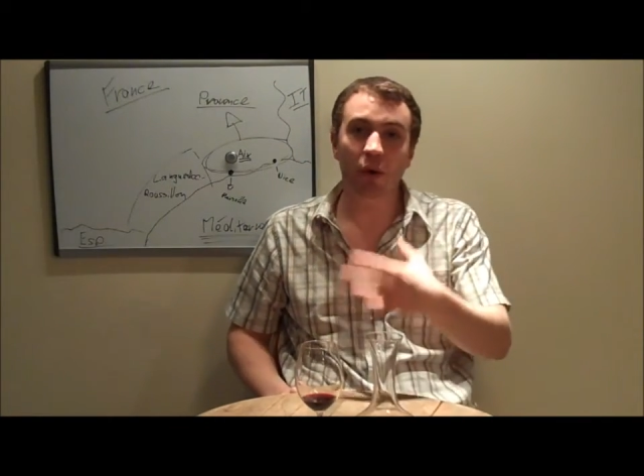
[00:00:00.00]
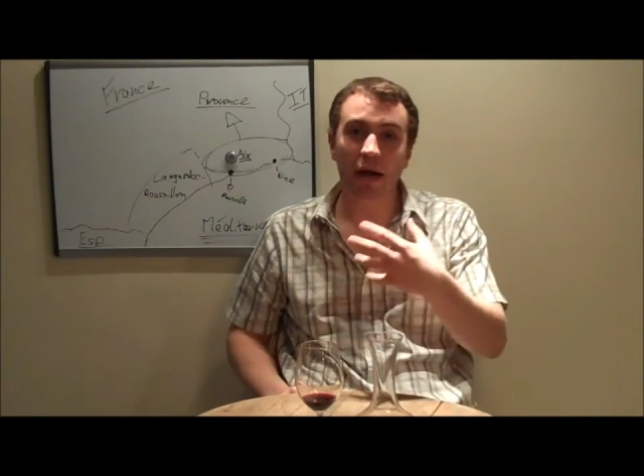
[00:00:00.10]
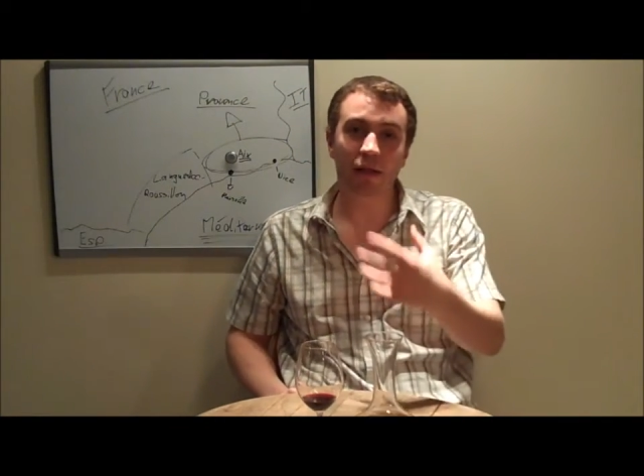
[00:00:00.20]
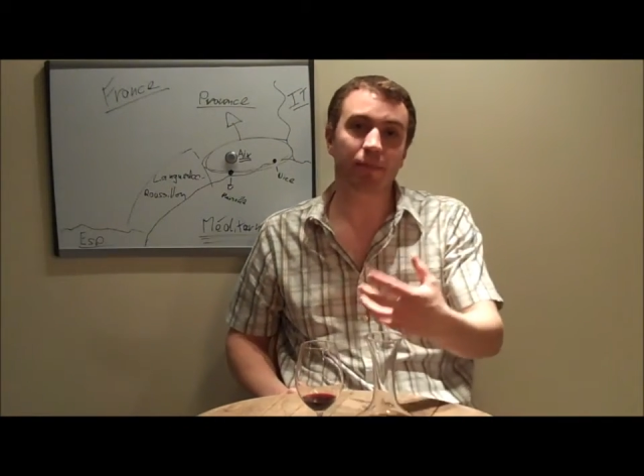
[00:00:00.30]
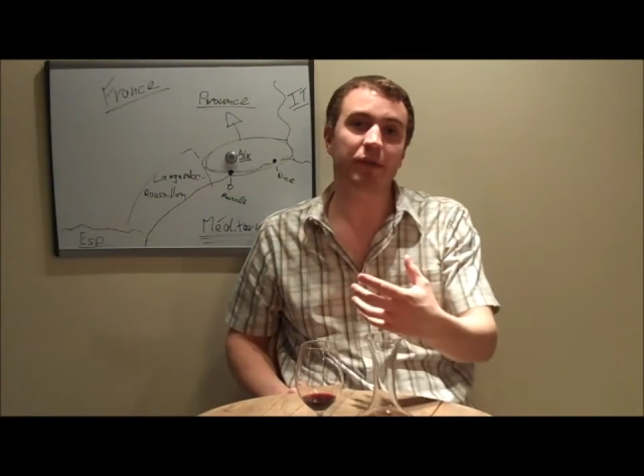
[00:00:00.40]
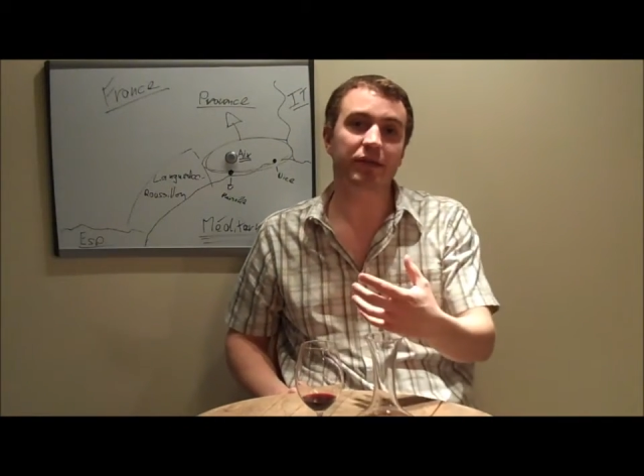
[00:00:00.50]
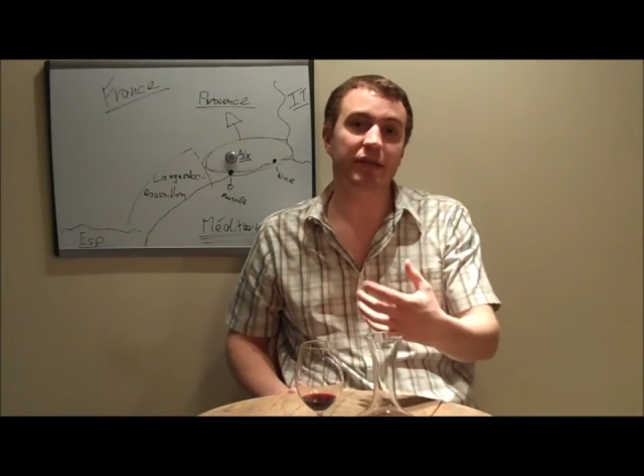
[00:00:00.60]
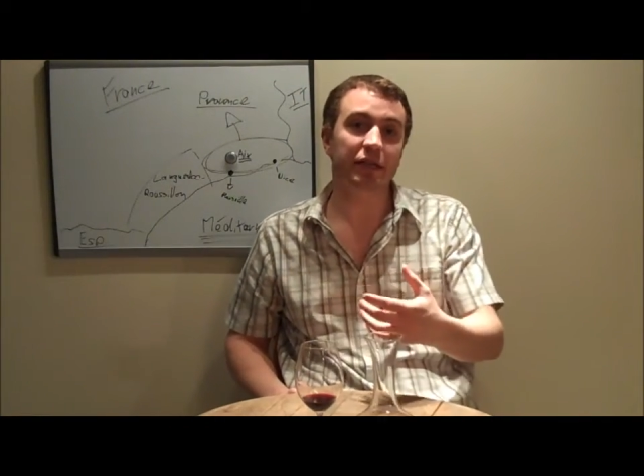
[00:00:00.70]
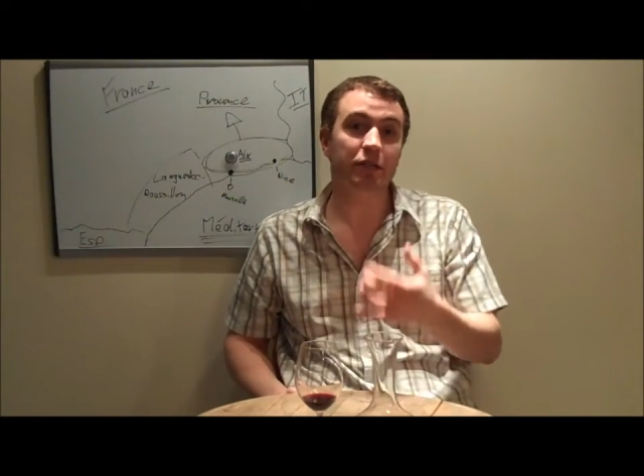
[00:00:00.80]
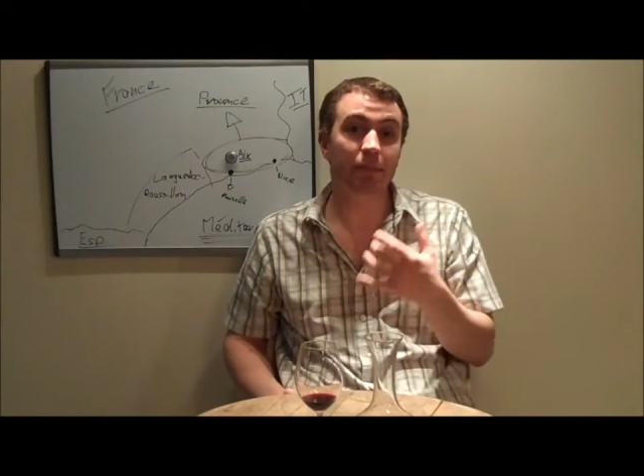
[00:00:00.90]
elements that
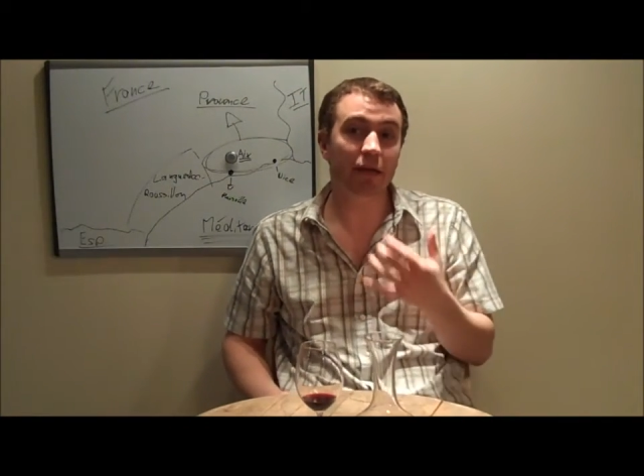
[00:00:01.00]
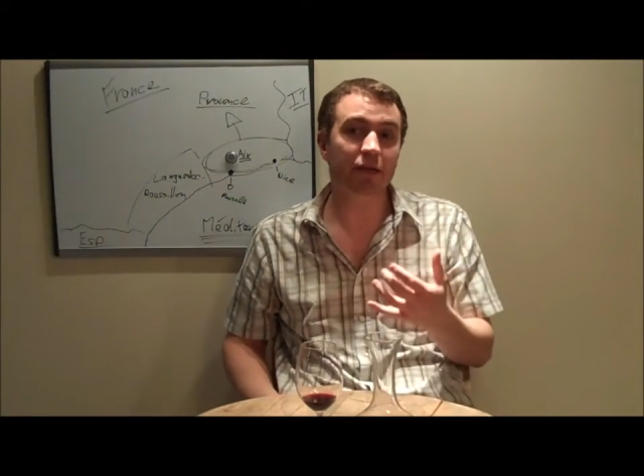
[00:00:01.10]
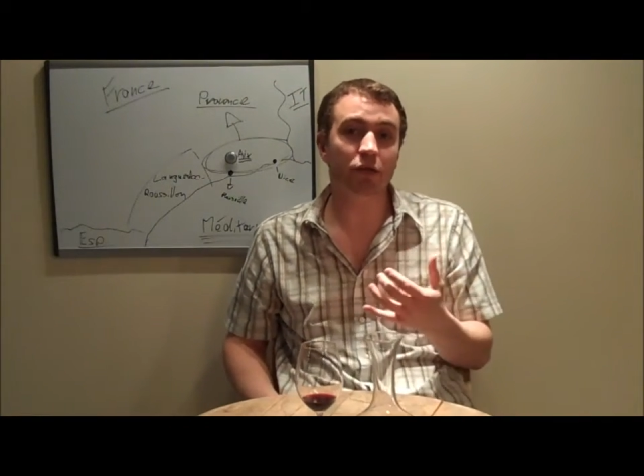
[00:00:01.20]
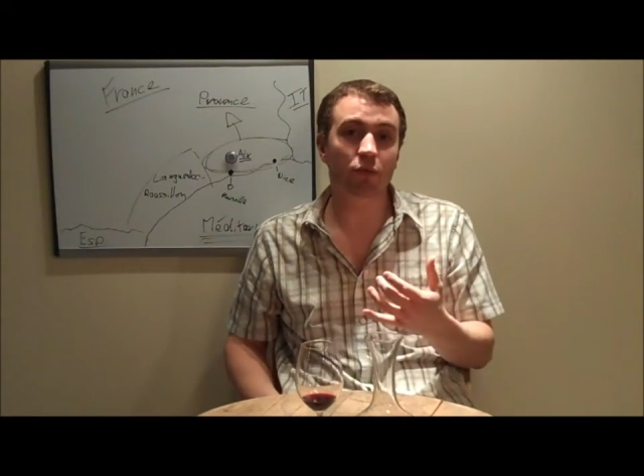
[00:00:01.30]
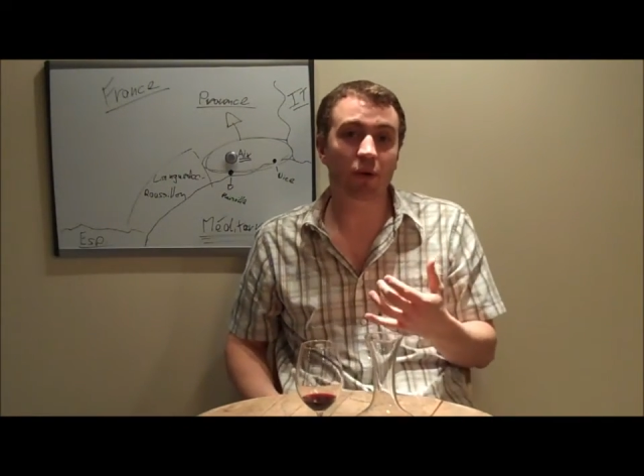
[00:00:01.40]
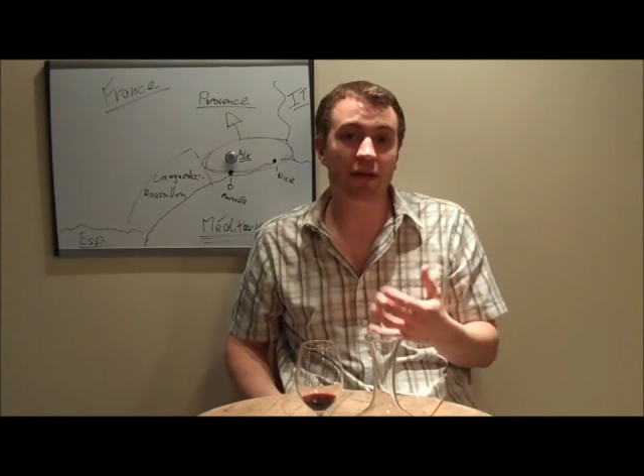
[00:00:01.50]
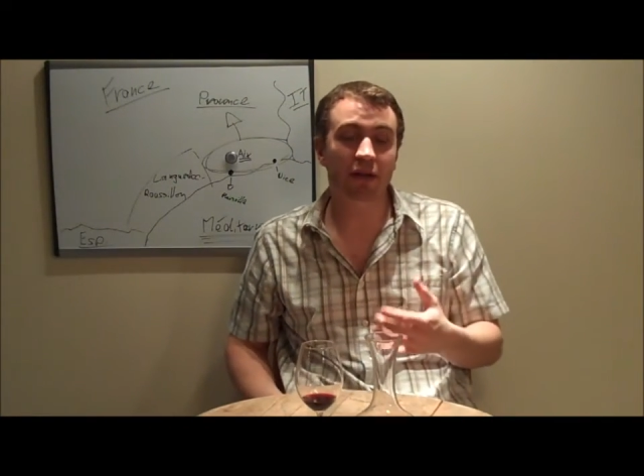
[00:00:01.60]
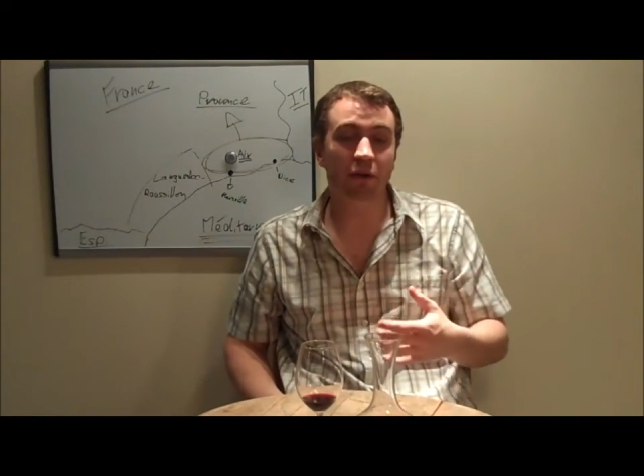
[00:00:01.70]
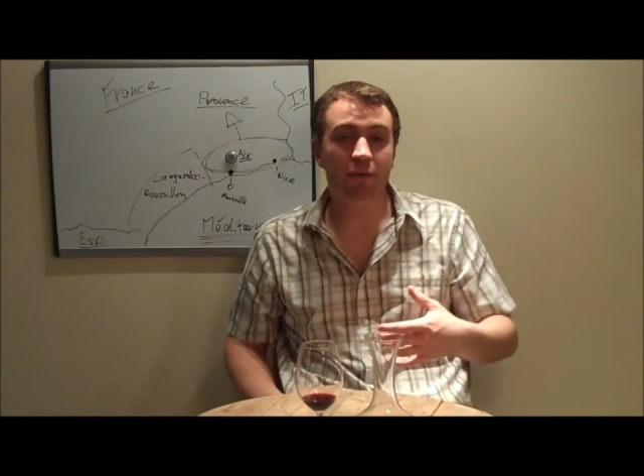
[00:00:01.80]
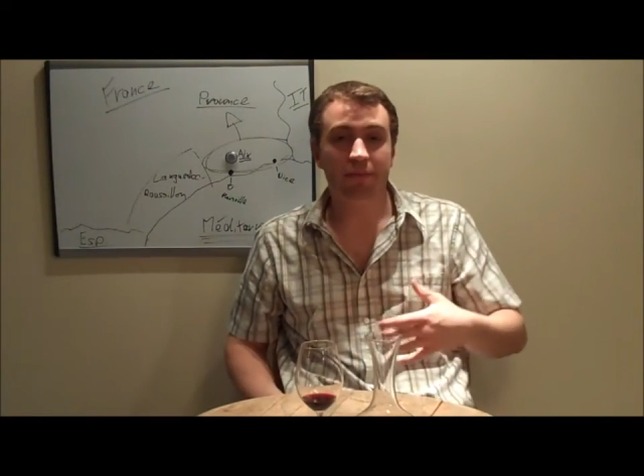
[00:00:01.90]
I smelled in the wine that
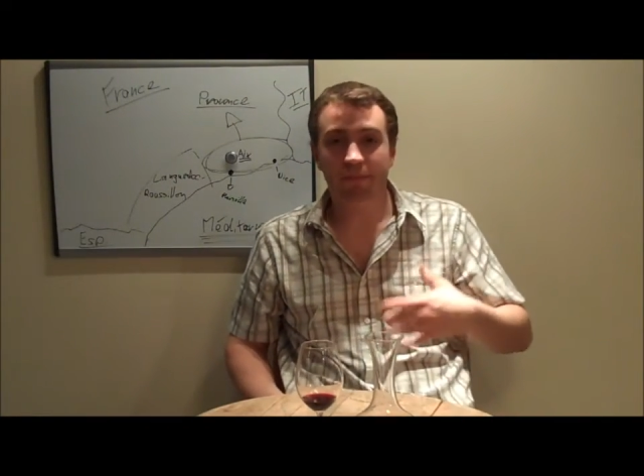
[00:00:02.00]
are,